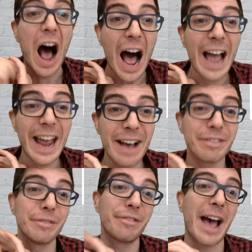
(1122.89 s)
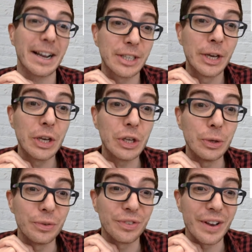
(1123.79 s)
I have, in fact,
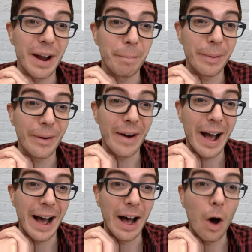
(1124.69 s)
used the number uh,